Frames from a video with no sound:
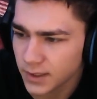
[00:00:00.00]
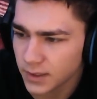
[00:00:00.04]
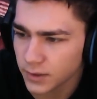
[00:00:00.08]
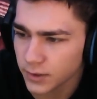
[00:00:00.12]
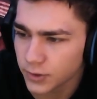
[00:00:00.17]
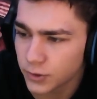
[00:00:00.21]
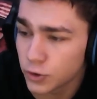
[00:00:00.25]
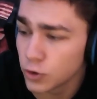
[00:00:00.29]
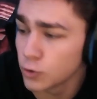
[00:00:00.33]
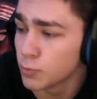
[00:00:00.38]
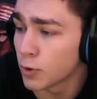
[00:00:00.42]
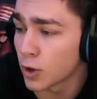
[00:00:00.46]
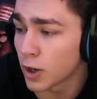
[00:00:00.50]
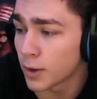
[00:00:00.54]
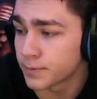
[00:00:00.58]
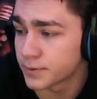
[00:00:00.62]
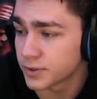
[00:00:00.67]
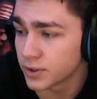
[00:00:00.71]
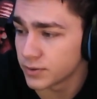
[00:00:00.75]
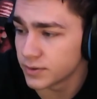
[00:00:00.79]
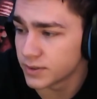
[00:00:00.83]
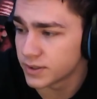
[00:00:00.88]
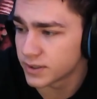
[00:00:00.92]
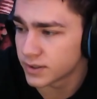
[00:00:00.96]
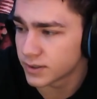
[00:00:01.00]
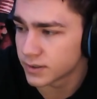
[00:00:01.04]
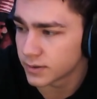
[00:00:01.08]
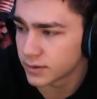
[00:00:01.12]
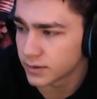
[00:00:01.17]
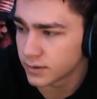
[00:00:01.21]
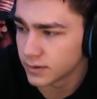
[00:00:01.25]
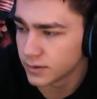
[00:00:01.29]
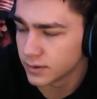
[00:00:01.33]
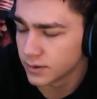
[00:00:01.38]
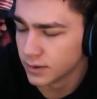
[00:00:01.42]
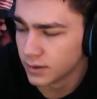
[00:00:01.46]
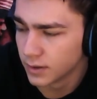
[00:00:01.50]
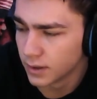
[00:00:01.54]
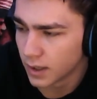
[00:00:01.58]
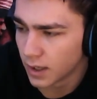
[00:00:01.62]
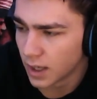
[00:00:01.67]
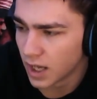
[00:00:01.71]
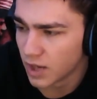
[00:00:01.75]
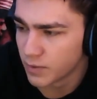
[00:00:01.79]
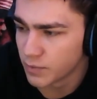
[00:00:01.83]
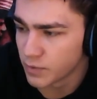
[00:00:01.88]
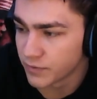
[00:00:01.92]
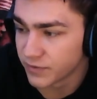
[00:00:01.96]
Two more episodes
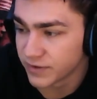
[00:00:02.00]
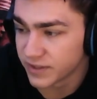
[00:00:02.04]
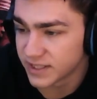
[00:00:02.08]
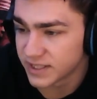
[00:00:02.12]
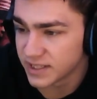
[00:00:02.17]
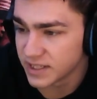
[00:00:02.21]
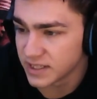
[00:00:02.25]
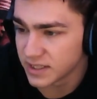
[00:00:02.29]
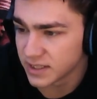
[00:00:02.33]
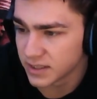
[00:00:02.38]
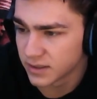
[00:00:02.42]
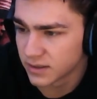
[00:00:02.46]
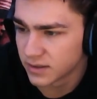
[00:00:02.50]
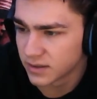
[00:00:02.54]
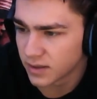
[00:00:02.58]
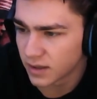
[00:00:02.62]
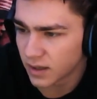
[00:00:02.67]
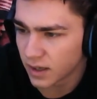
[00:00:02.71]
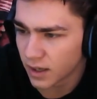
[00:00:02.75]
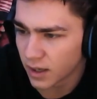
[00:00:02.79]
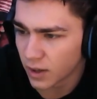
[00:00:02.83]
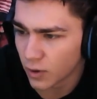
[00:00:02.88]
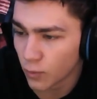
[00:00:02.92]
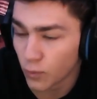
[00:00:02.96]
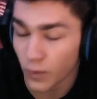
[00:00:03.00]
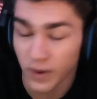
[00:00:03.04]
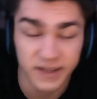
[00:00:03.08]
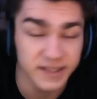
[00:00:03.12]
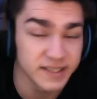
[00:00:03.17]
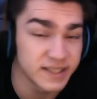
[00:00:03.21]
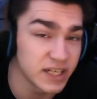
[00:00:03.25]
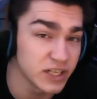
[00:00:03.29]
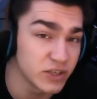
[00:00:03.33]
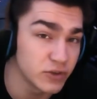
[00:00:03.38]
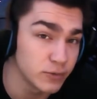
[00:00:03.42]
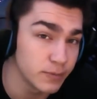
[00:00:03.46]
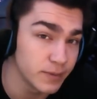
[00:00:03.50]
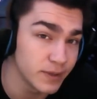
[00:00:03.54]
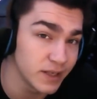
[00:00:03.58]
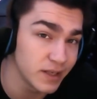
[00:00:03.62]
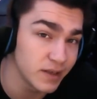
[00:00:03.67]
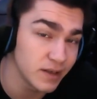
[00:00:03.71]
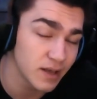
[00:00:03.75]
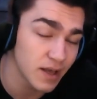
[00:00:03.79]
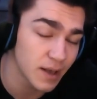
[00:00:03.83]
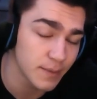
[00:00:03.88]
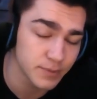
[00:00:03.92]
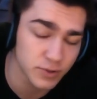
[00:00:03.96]
of the season. Wednesday will
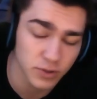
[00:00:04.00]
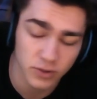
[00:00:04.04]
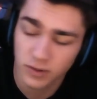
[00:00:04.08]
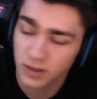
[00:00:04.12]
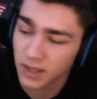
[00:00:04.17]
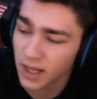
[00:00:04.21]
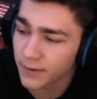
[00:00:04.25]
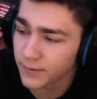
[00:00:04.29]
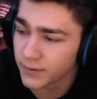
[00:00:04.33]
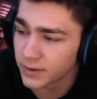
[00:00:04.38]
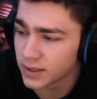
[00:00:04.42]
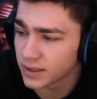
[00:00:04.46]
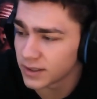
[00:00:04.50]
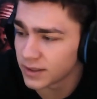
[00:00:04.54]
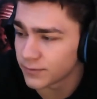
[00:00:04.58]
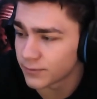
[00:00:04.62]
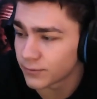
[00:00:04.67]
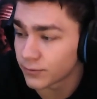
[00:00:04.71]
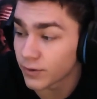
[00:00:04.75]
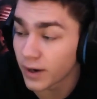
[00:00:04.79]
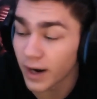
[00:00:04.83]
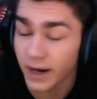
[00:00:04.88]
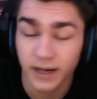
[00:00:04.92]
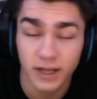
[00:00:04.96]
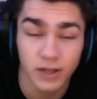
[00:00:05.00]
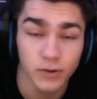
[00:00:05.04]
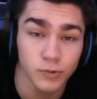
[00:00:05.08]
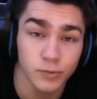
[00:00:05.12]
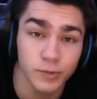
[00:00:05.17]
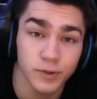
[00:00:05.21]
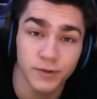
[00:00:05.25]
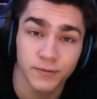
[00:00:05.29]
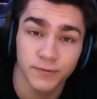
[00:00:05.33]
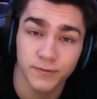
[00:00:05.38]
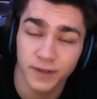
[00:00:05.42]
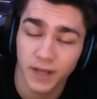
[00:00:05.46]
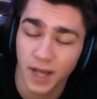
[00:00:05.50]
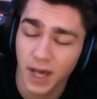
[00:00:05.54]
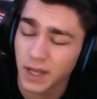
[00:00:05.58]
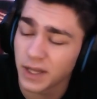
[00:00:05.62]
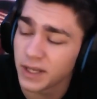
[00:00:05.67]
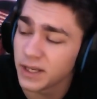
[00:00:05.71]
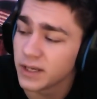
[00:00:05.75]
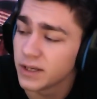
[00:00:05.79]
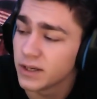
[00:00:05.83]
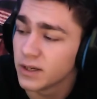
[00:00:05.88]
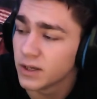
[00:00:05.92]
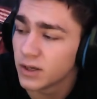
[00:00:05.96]
be episode 11, and then Friday will be the
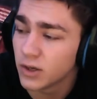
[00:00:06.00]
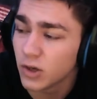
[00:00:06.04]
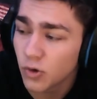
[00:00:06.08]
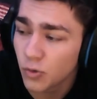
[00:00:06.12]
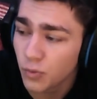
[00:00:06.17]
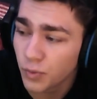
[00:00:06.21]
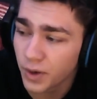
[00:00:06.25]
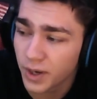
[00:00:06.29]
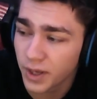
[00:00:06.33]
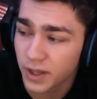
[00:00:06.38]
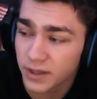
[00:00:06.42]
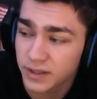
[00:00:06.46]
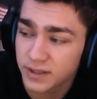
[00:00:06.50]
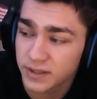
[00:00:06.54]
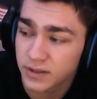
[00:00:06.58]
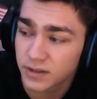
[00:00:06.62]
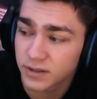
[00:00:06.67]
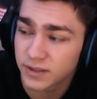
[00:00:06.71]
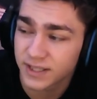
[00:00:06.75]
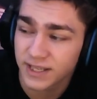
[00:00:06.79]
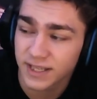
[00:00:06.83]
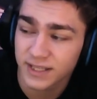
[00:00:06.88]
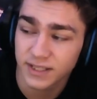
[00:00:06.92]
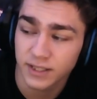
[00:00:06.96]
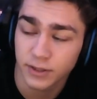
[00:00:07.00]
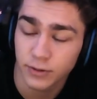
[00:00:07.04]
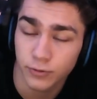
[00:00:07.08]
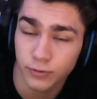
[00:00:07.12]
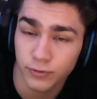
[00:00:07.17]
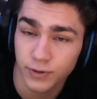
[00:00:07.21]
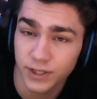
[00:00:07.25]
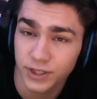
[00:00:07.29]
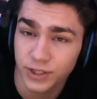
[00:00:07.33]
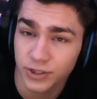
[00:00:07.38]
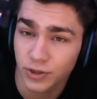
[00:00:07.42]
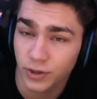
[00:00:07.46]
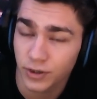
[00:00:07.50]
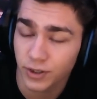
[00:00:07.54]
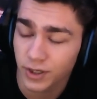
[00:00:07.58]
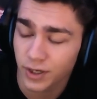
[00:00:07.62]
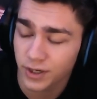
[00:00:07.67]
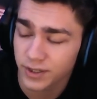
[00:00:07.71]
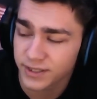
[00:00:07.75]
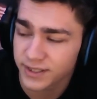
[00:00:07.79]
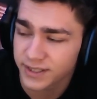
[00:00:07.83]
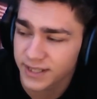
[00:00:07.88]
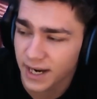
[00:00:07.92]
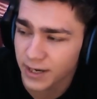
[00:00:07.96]
finale with season 3 starting
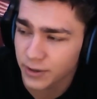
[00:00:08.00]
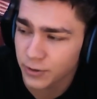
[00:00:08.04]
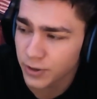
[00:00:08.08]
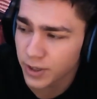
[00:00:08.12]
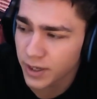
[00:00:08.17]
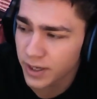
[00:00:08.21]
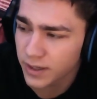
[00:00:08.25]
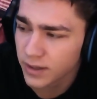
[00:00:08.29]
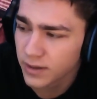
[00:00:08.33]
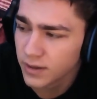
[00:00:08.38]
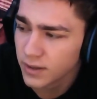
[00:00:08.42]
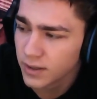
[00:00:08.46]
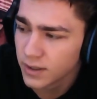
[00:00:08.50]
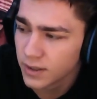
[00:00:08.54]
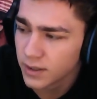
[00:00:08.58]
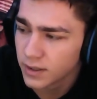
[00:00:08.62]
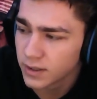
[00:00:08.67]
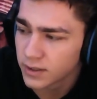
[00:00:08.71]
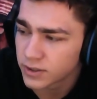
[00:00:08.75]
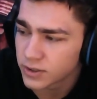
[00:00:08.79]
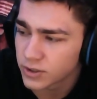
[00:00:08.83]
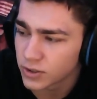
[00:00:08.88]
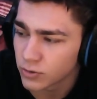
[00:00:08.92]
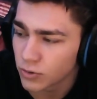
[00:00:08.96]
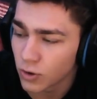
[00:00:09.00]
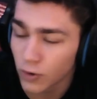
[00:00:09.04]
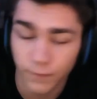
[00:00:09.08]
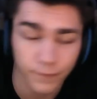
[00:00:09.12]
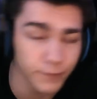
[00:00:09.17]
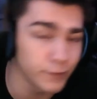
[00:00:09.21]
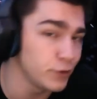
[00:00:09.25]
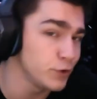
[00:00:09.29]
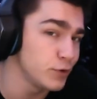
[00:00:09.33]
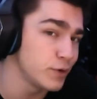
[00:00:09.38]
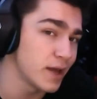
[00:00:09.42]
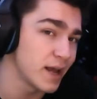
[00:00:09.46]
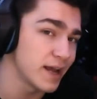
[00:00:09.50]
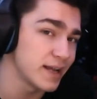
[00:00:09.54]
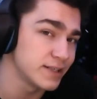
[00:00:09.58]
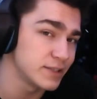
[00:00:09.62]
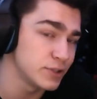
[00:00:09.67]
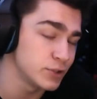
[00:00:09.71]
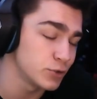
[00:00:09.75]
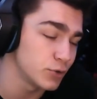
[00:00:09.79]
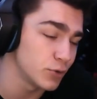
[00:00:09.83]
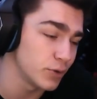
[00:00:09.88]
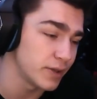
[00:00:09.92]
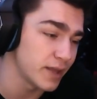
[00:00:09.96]
on Saturday. So hopefully you guys
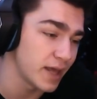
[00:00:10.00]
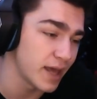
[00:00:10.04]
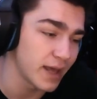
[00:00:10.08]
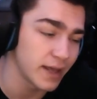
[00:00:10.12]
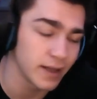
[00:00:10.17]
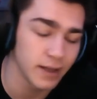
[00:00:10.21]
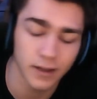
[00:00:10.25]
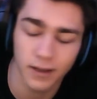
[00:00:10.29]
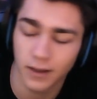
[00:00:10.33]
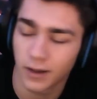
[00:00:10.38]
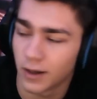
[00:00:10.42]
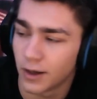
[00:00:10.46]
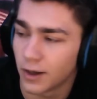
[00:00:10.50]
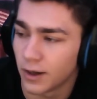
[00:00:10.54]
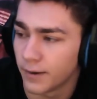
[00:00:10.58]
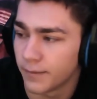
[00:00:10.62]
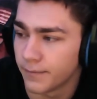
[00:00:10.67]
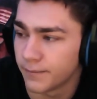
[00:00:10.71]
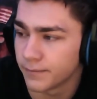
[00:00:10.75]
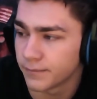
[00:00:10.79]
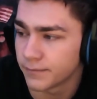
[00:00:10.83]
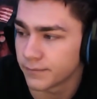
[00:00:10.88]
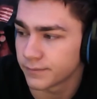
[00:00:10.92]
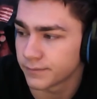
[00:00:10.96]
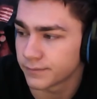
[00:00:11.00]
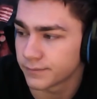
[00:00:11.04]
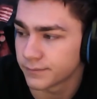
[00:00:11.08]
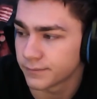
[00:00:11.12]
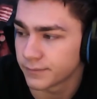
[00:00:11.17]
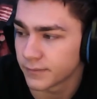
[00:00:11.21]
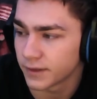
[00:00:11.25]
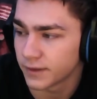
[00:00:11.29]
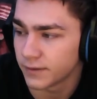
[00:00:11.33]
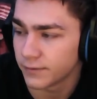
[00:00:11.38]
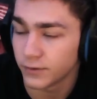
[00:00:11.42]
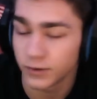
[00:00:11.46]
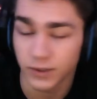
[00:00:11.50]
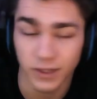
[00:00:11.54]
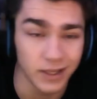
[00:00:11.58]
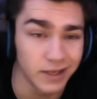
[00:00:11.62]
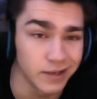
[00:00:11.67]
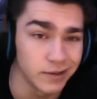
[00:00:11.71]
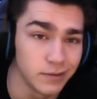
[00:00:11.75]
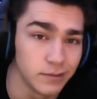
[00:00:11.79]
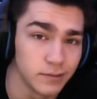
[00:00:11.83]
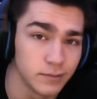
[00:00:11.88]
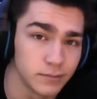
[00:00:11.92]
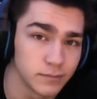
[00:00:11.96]
enjoy that. If you
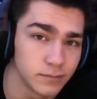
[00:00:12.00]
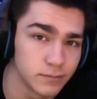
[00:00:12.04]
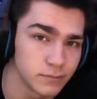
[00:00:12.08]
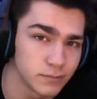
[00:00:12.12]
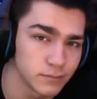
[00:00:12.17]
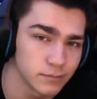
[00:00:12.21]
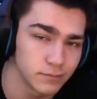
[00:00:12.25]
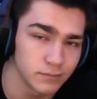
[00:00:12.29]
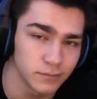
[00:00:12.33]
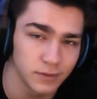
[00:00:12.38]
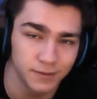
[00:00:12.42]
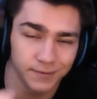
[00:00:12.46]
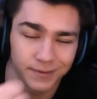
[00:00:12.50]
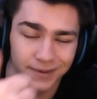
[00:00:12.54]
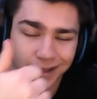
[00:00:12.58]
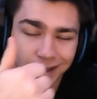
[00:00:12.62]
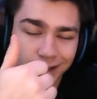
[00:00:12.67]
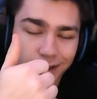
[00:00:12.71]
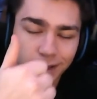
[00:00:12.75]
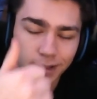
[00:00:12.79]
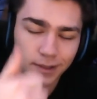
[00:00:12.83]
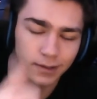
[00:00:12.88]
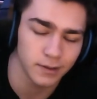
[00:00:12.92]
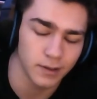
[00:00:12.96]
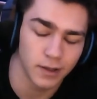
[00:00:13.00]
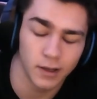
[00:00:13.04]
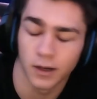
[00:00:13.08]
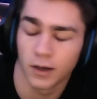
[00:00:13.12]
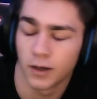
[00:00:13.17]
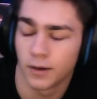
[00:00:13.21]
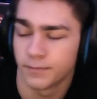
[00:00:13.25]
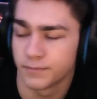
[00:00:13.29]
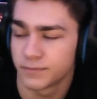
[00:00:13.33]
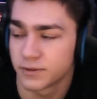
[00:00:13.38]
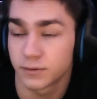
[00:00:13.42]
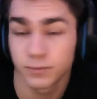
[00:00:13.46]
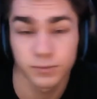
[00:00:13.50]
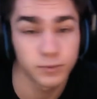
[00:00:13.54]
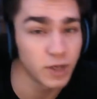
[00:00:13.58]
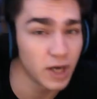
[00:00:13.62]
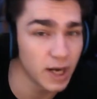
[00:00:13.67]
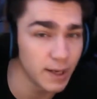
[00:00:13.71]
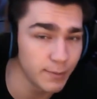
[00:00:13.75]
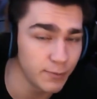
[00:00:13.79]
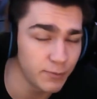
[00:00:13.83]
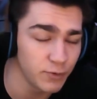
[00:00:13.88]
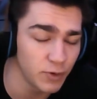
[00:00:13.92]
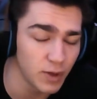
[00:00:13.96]
did, leave a like.
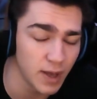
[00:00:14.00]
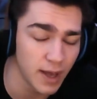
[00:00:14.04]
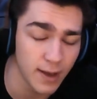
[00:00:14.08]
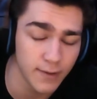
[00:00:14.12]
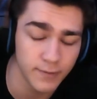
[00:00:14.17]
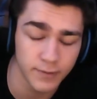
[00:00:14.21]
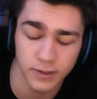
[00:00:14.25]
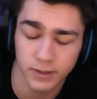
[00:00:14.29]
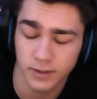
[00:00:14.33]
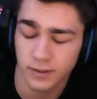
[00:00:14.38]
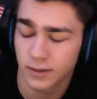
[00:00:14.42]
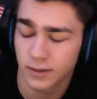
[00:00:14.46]
Subscribe if you haven't.